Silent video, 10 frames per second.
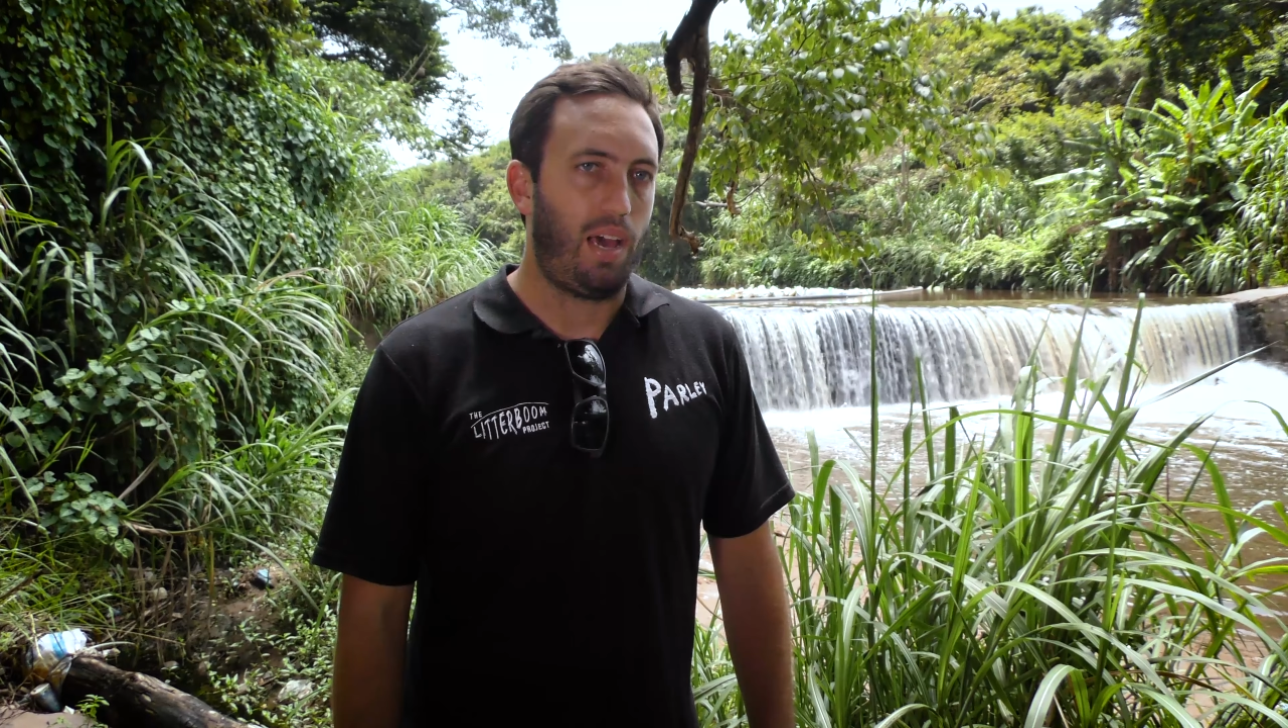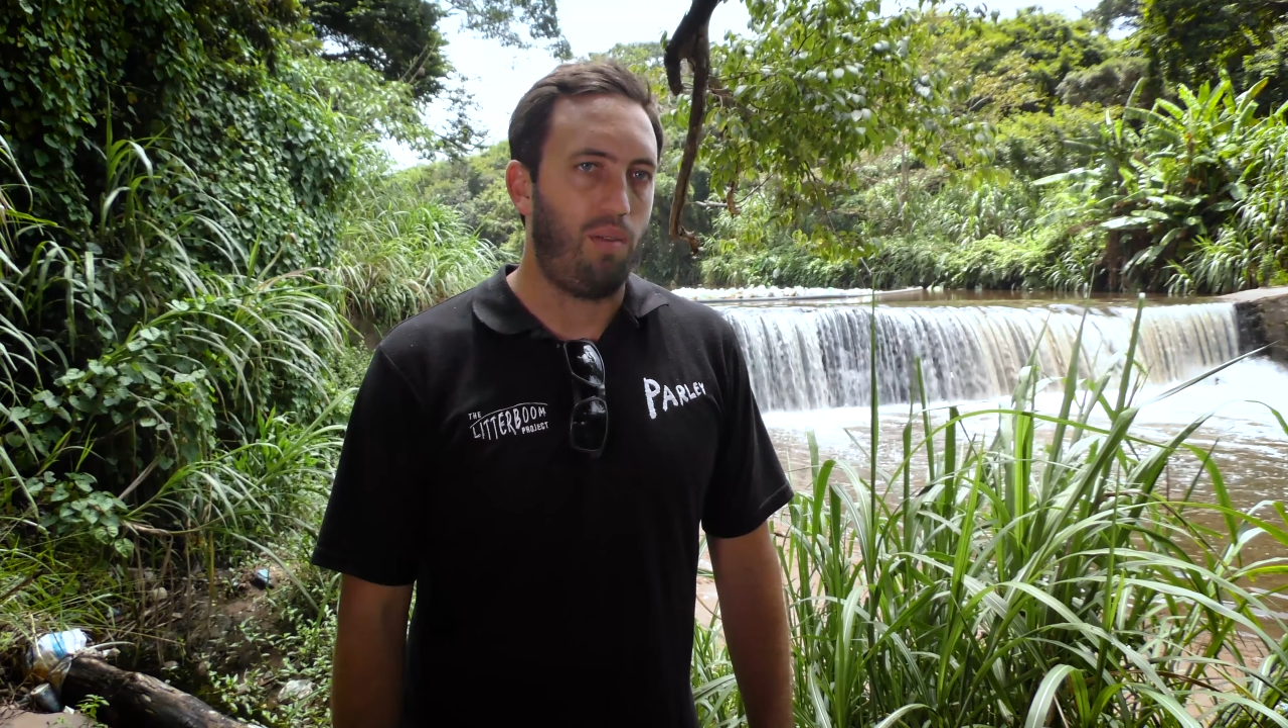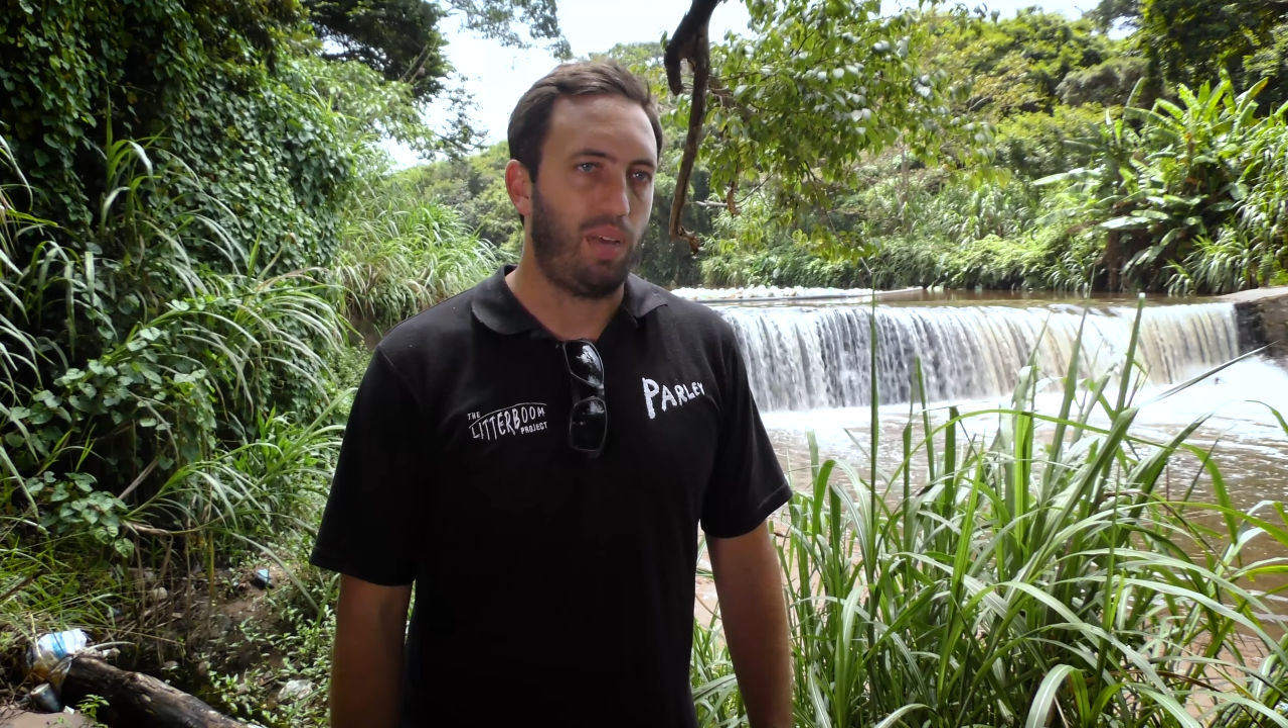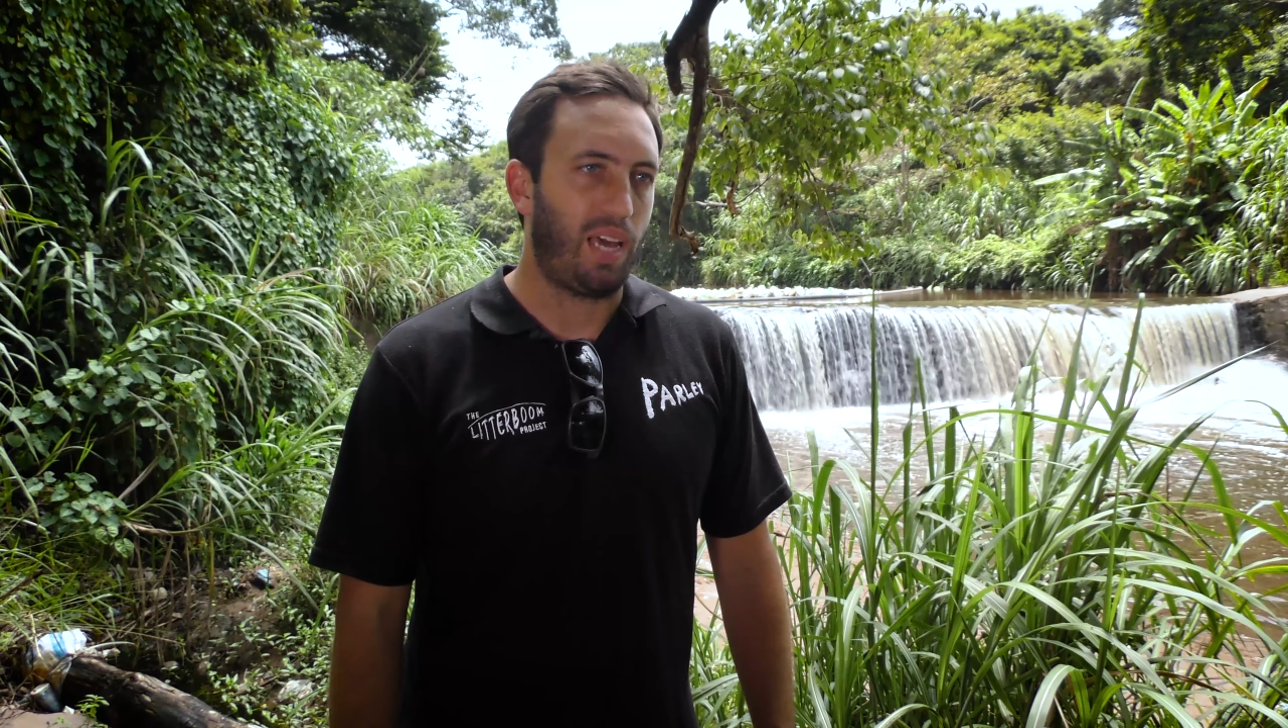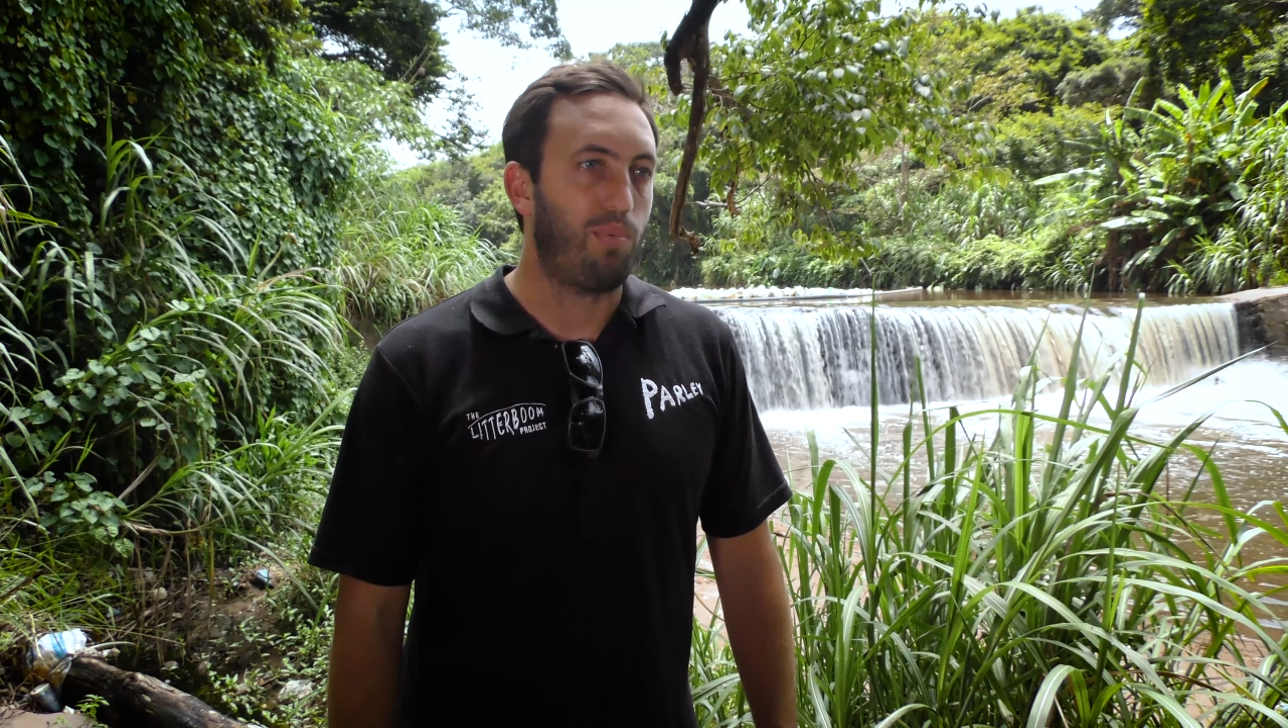
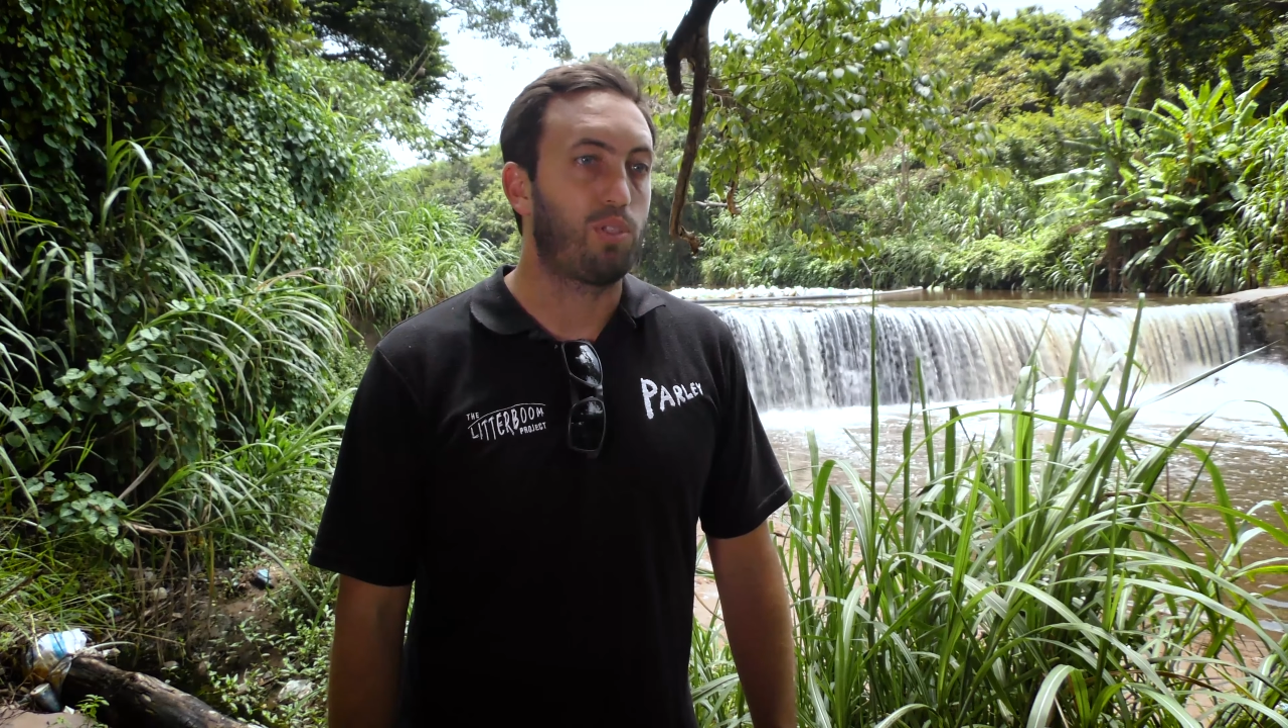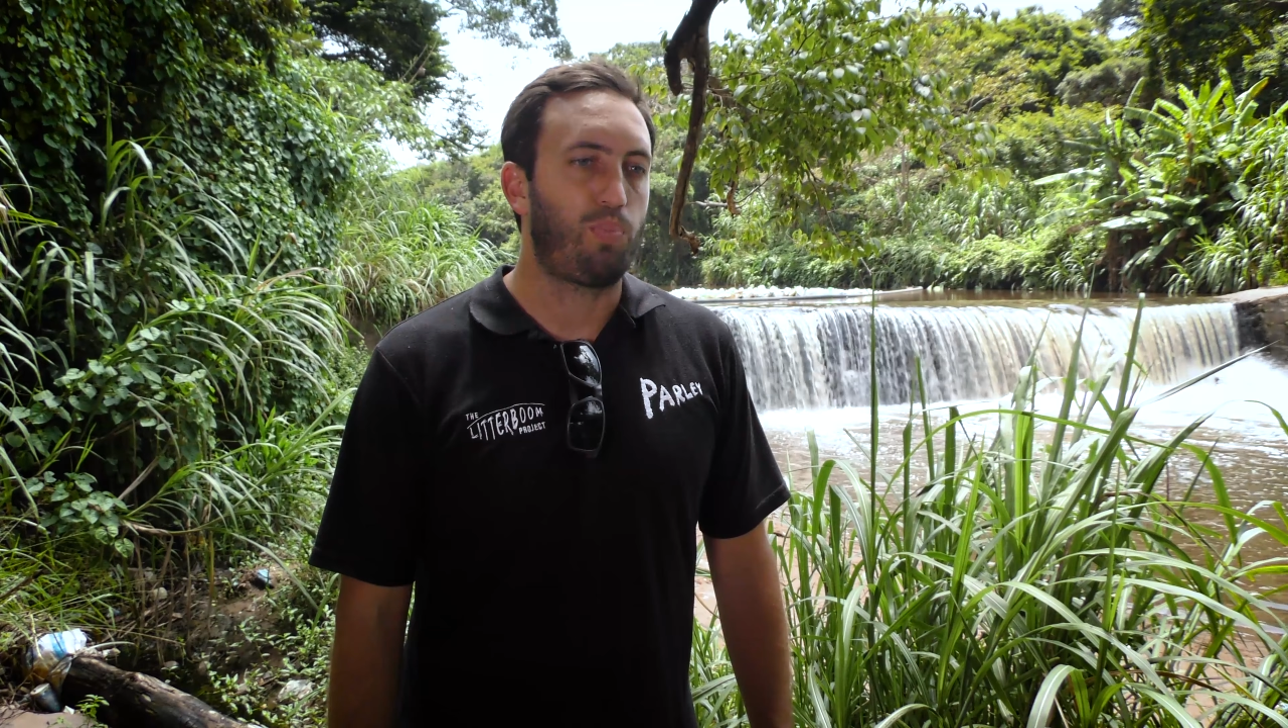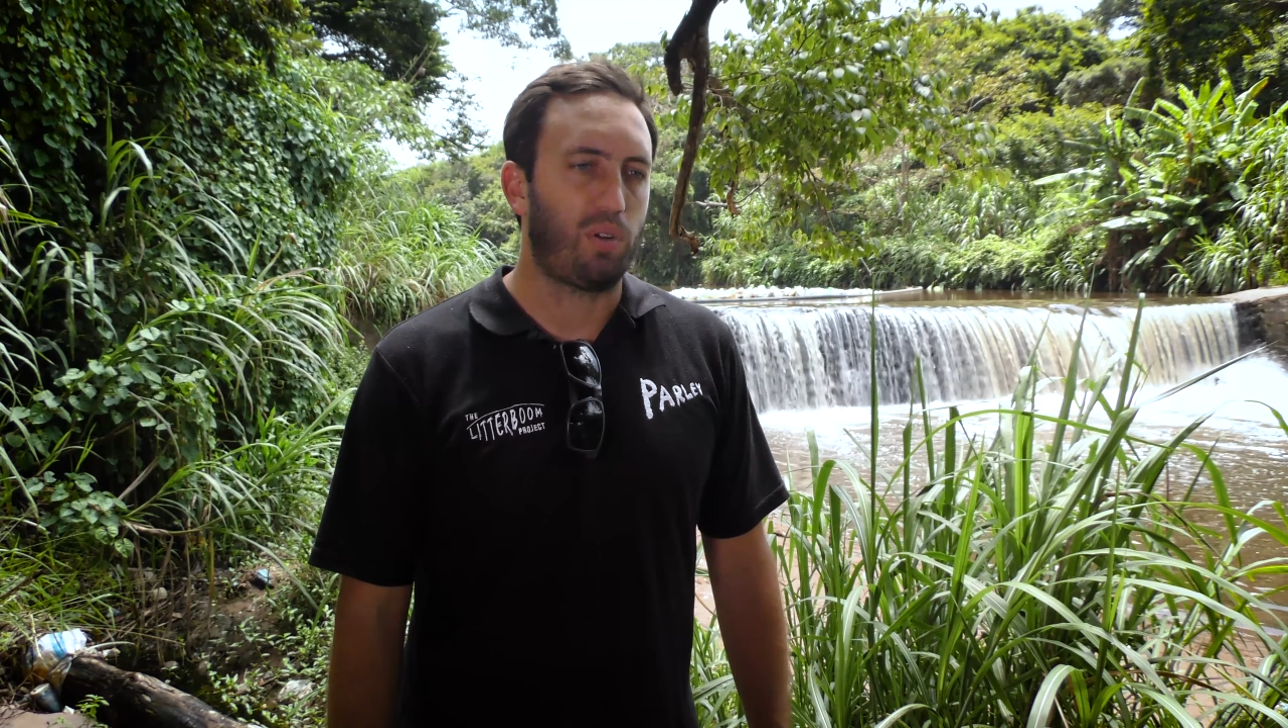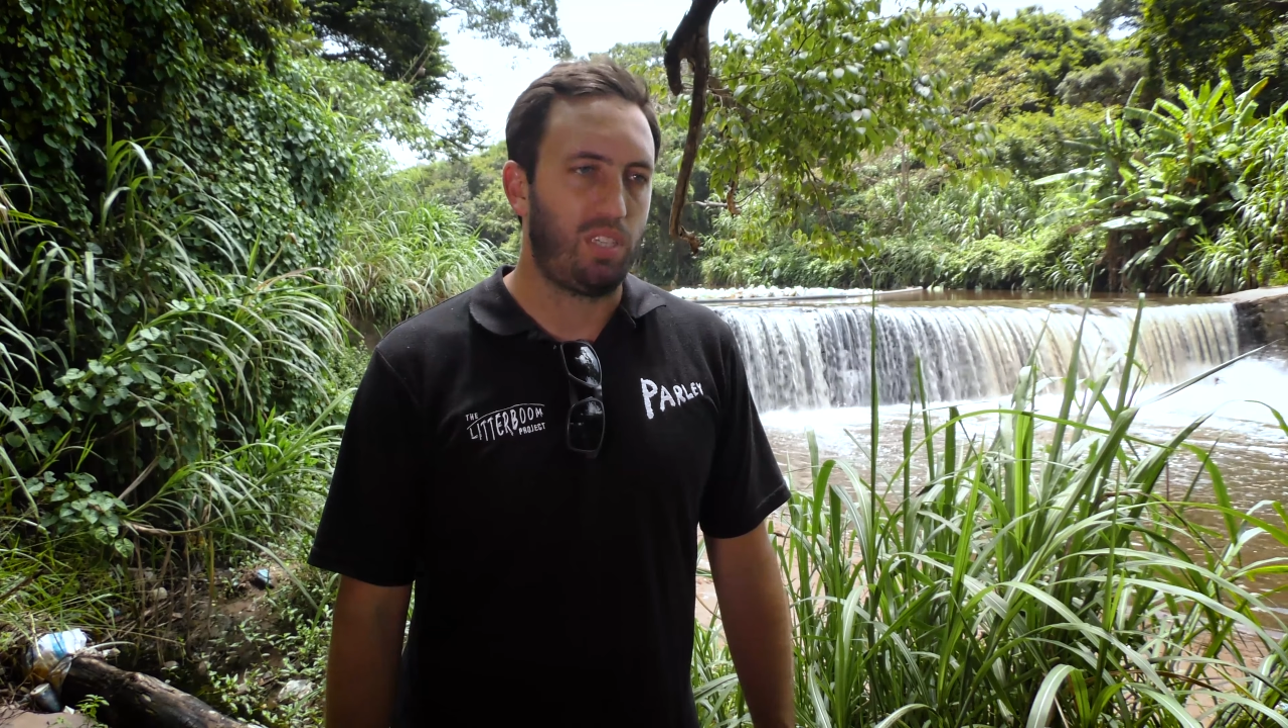and being able to put